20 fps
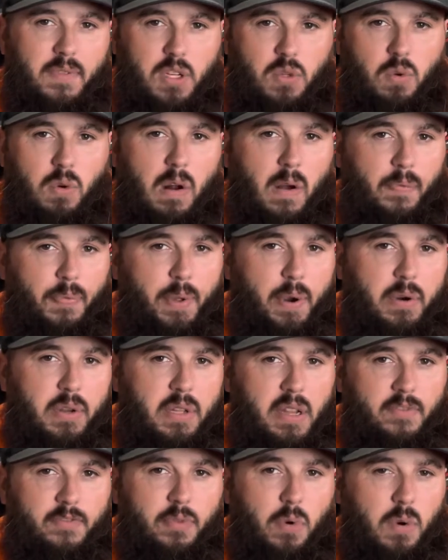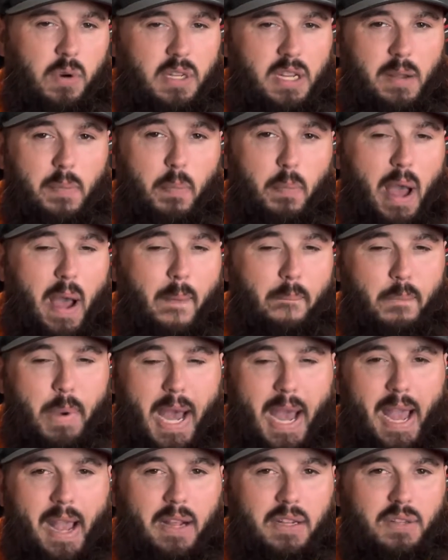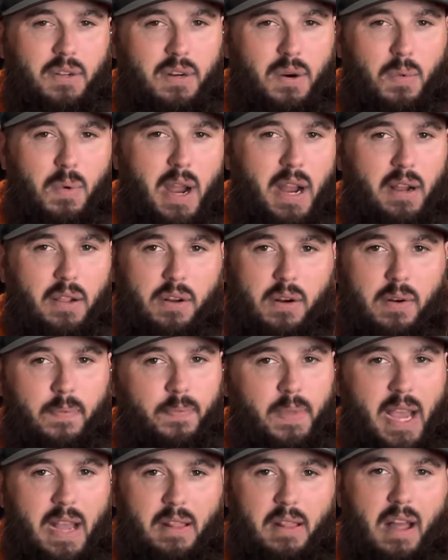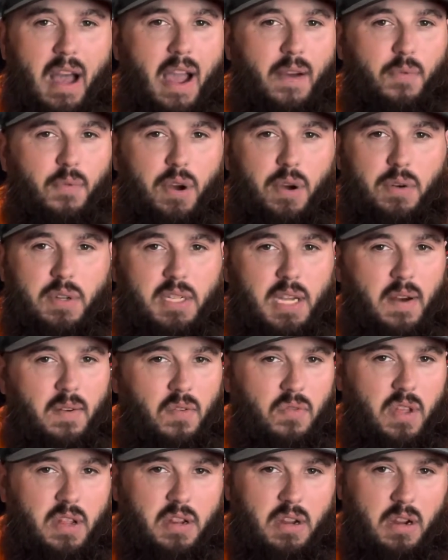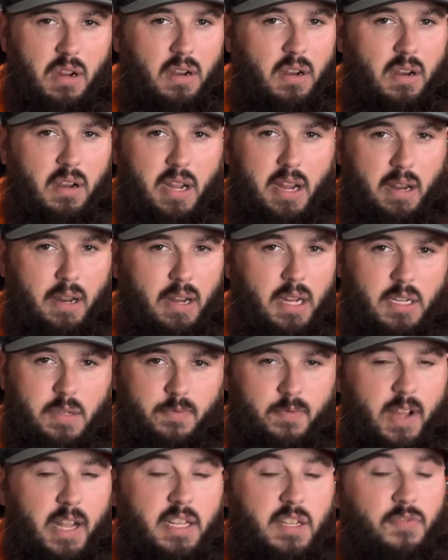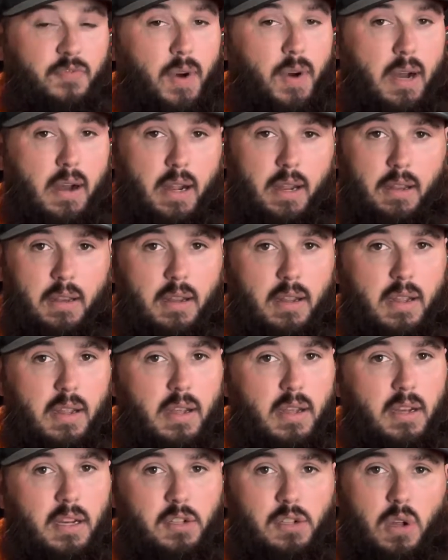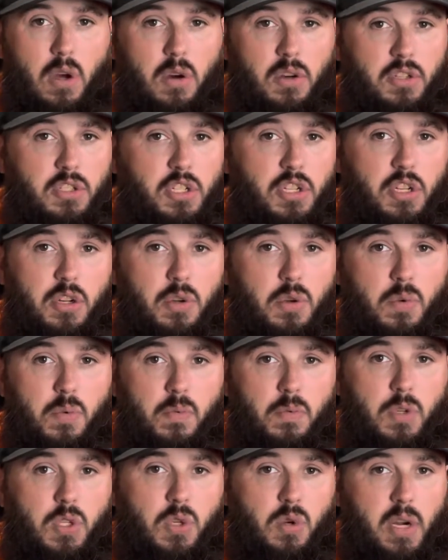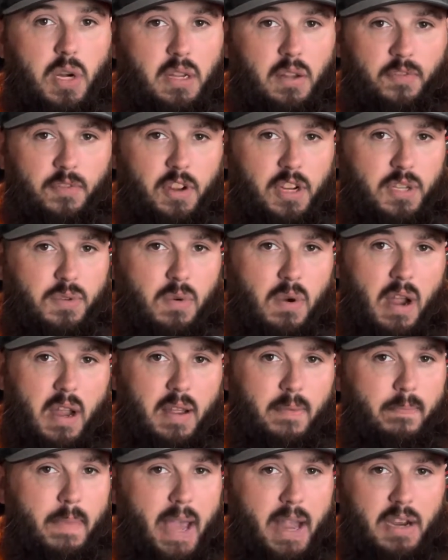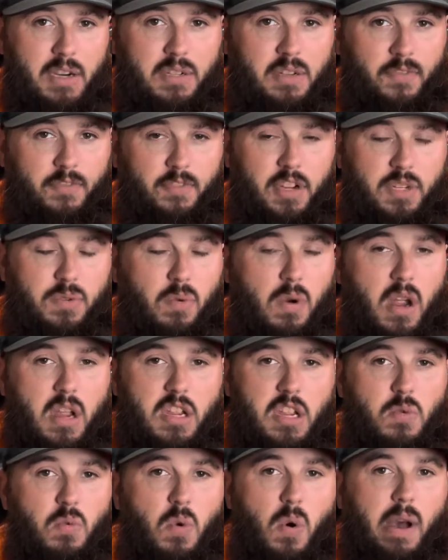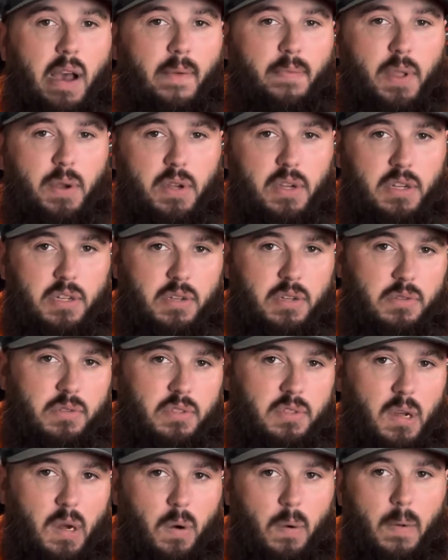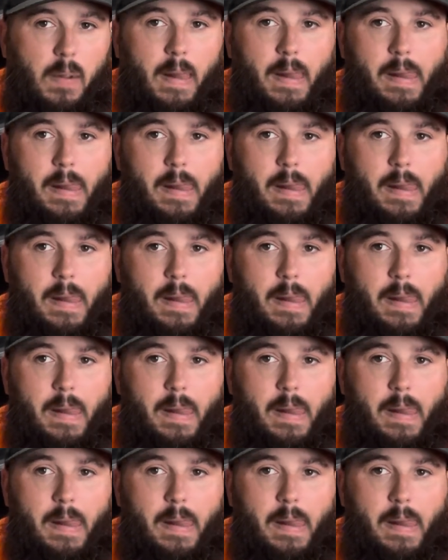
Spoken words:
12, 13, 14-pound bags on a regular, that live well is everything you're going to need. It's fine. As long as you treat the fish right and manage the fish right, you won't have no issues. So